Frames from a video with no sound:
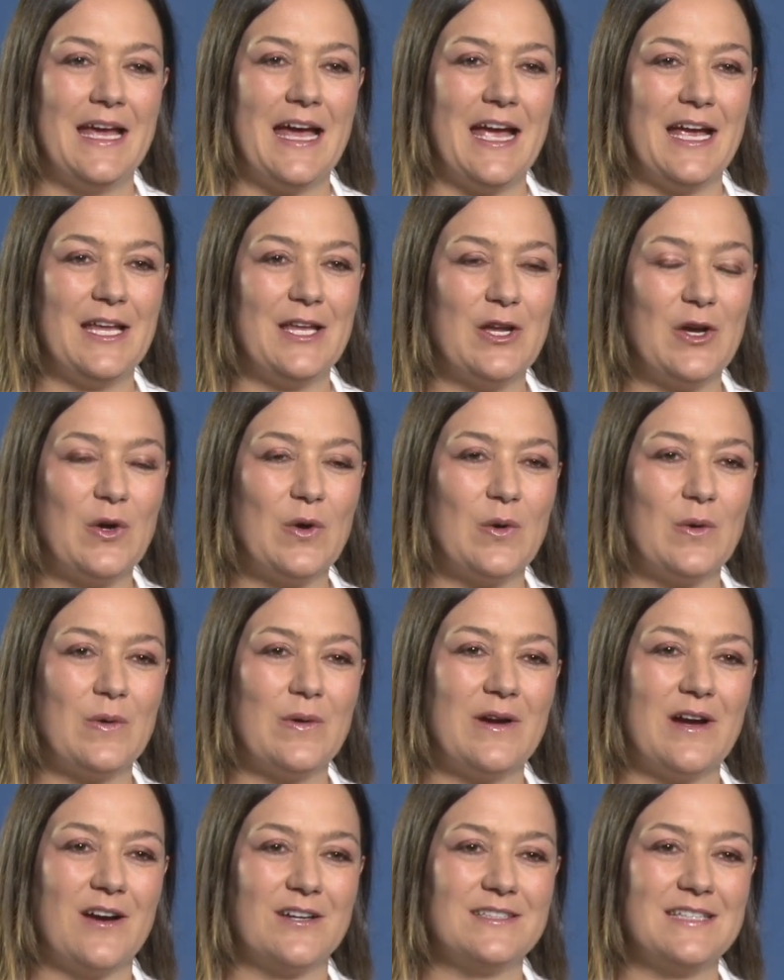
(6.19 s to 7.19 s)
I
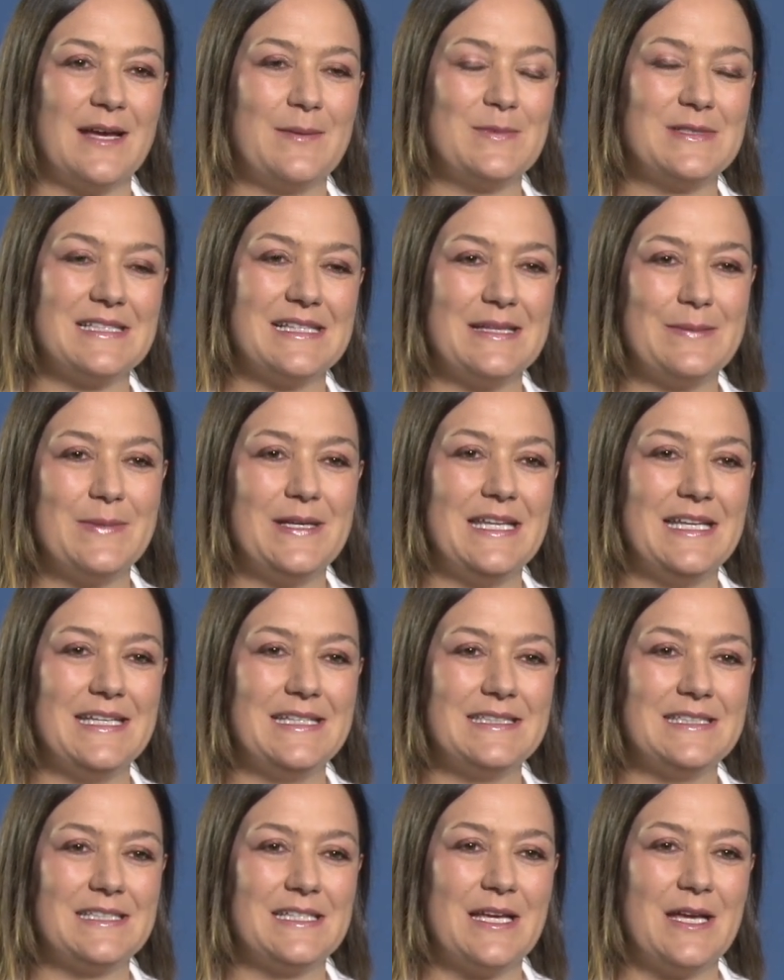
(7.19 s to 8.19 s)
know our time is
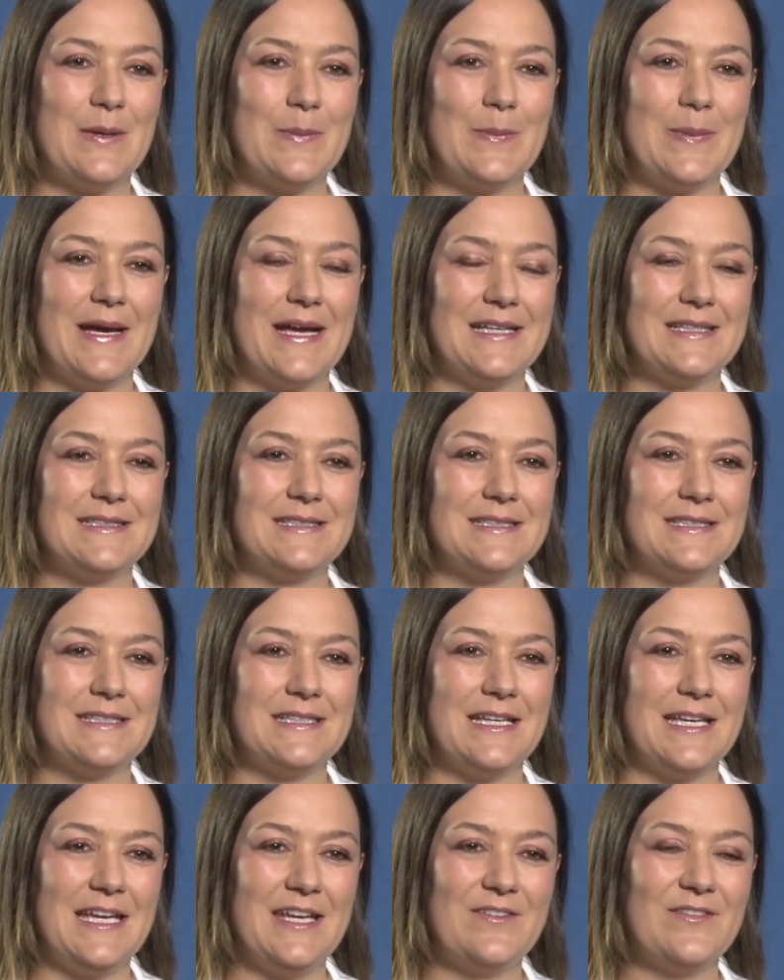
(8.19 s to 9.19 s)
limited, but
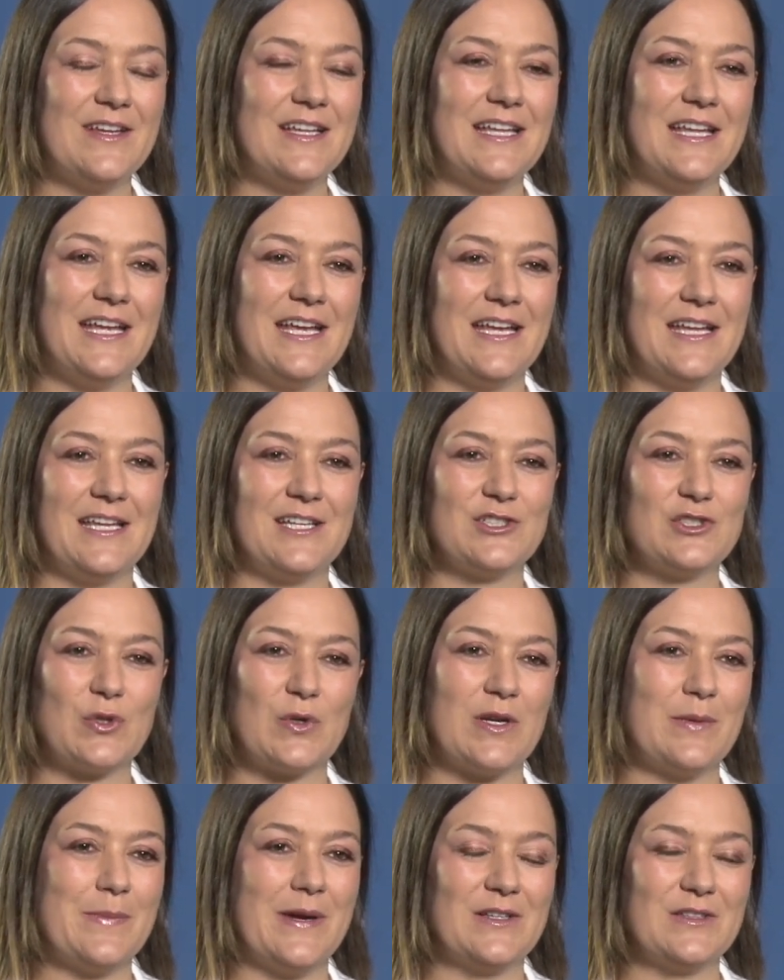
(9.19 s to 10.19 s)
even in a
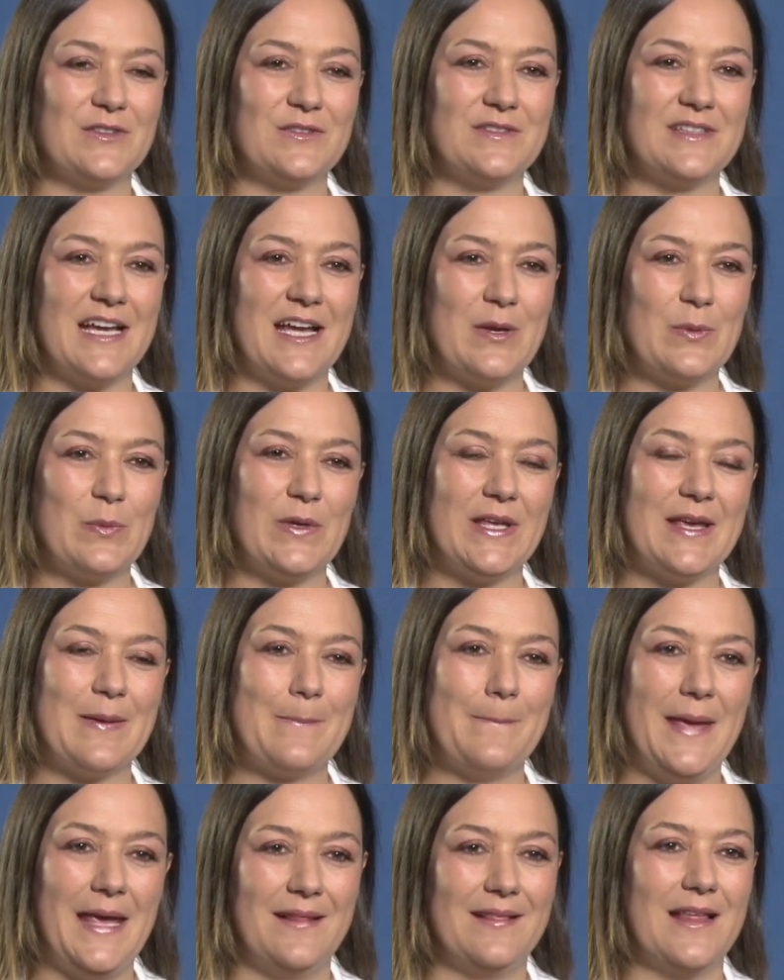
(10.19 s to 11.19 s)
short amount of time, we
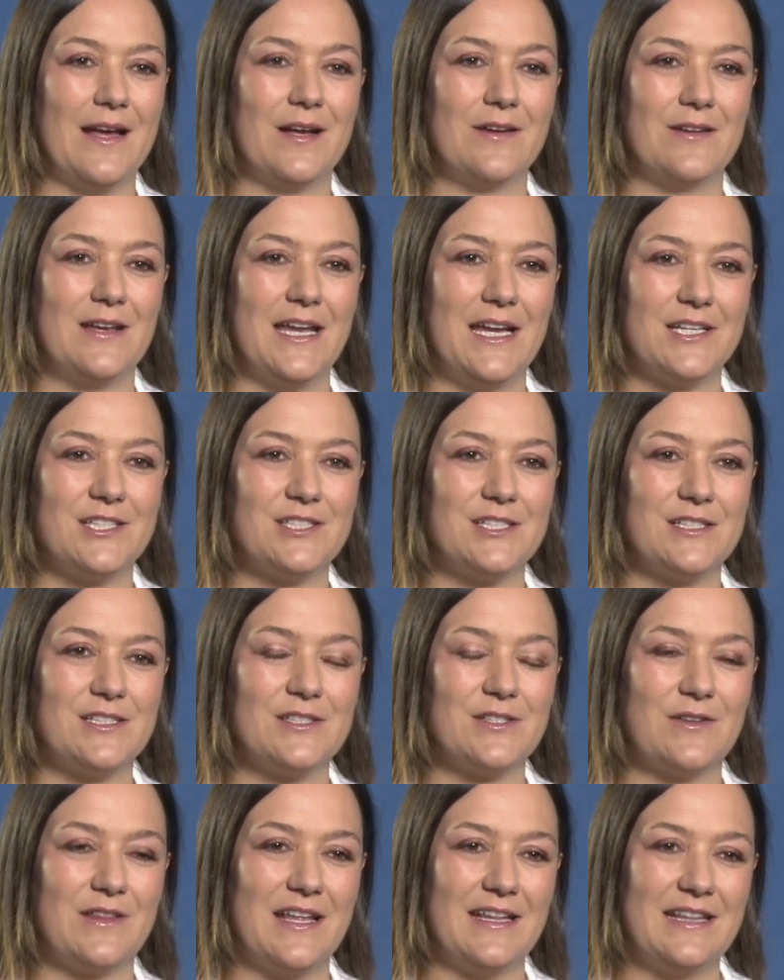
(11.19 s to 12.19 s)
can make that connection
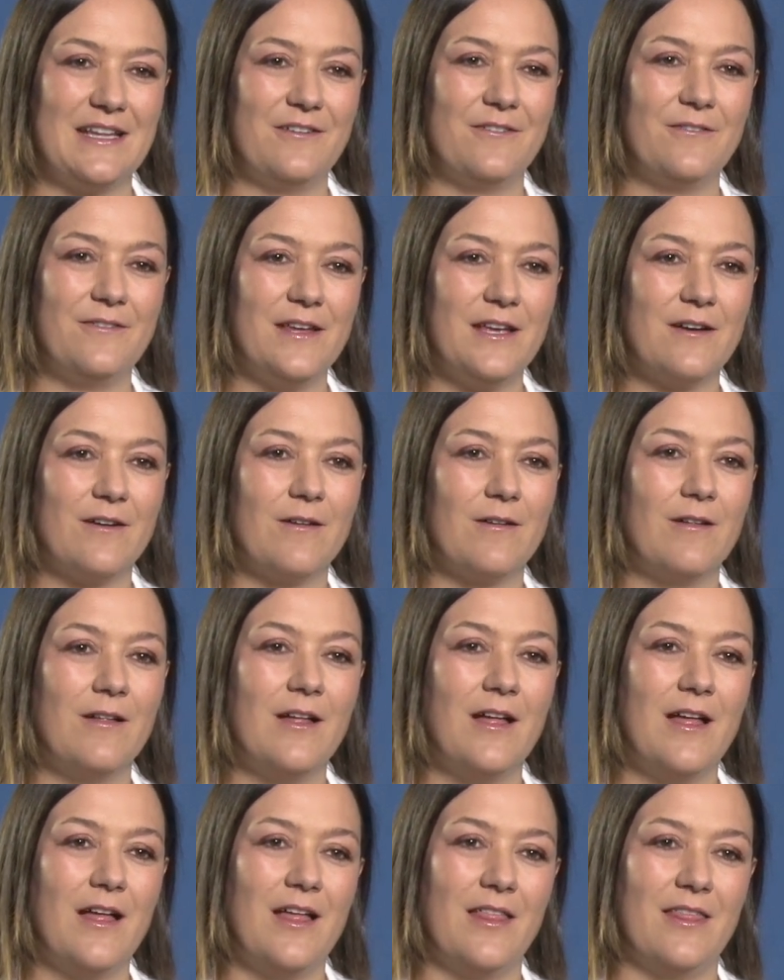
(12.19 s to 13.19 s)
so that they feel
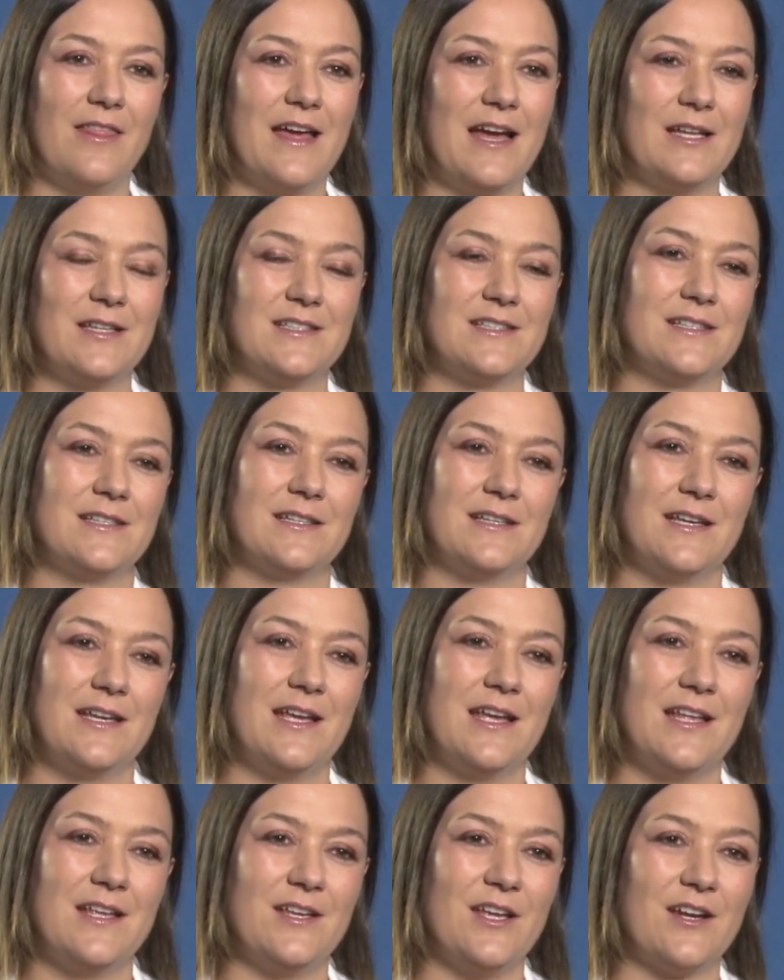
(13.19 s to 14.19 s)
that
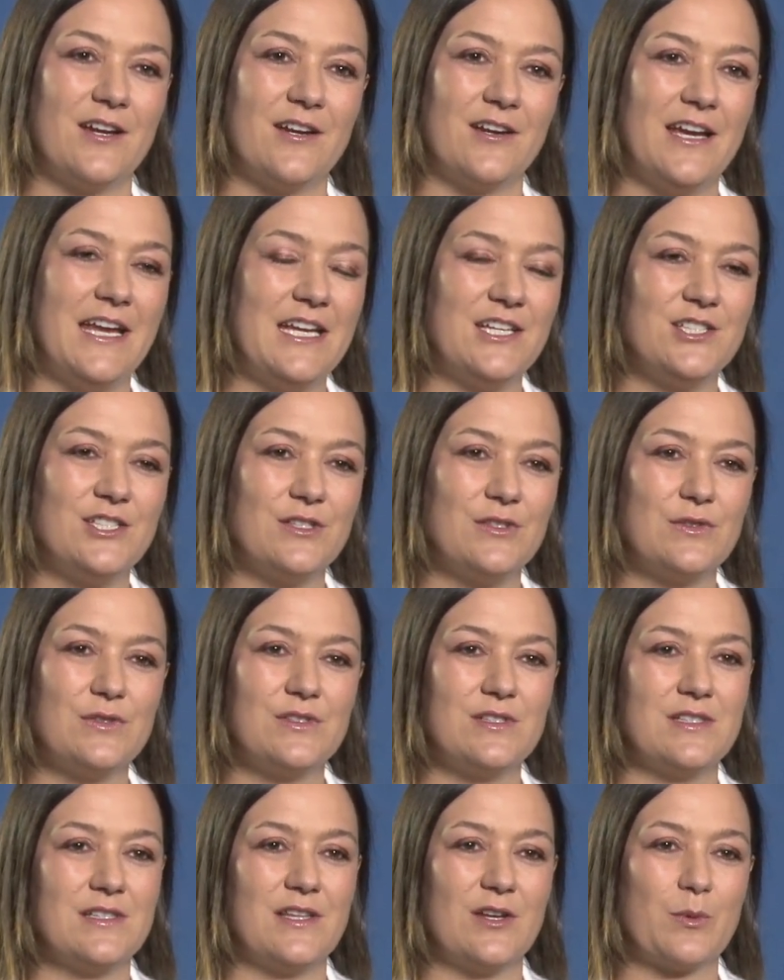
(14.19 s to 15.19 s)
their
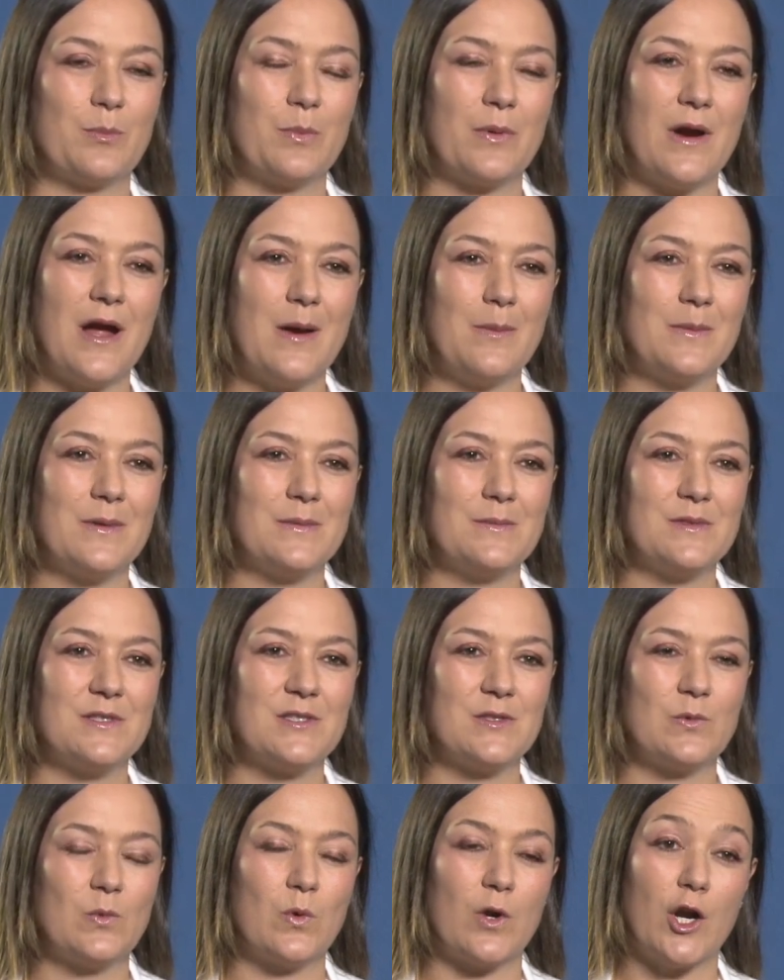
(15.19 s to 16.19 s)
issues, their
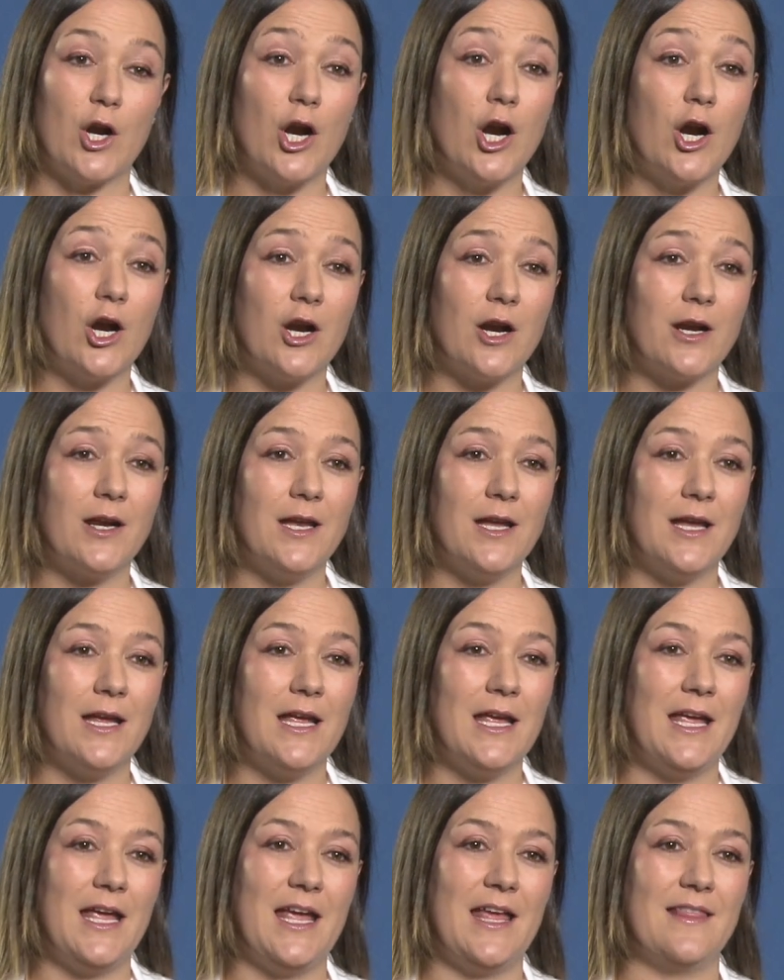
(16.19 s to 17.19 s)
problems were heard,
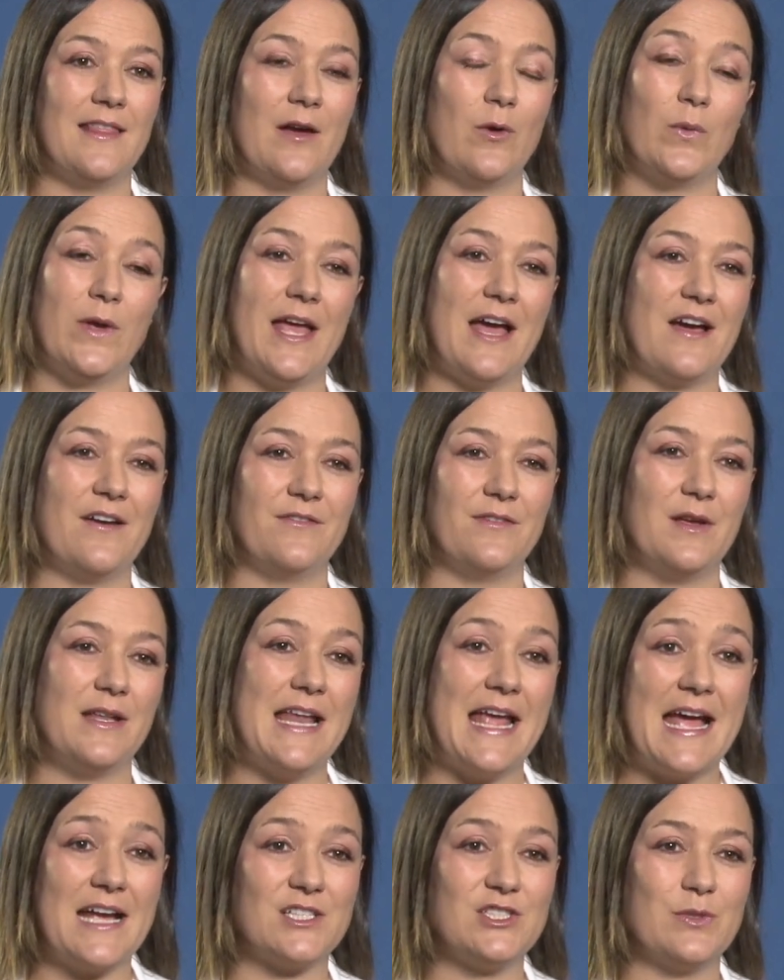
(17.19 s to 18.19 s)
and that we have an
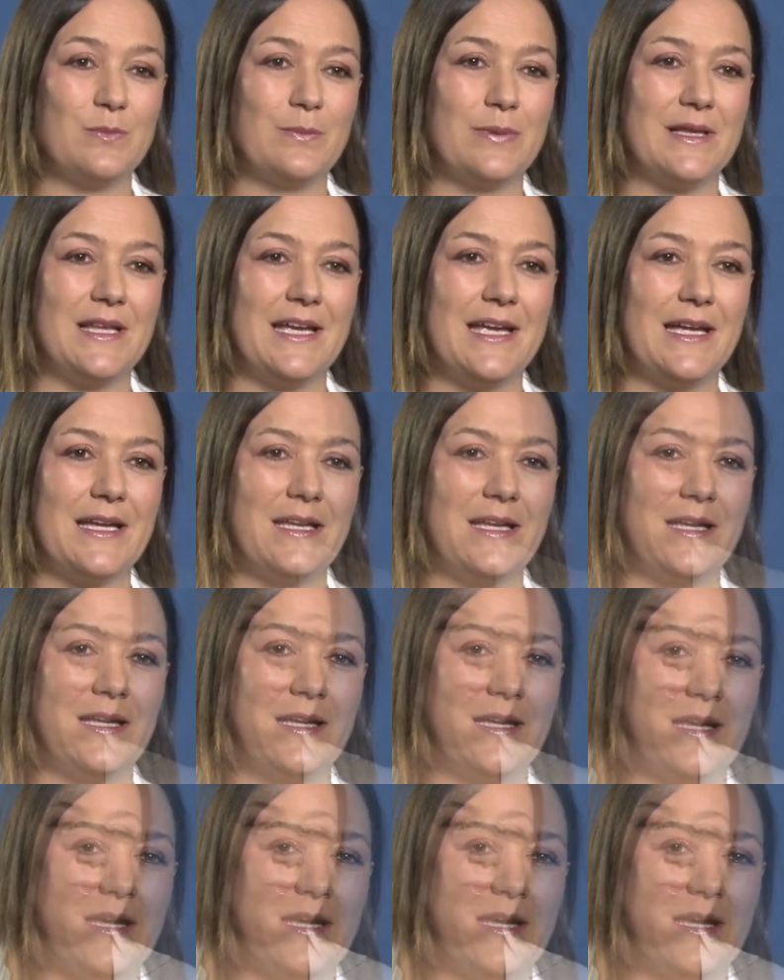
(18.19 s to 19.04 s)
action plan.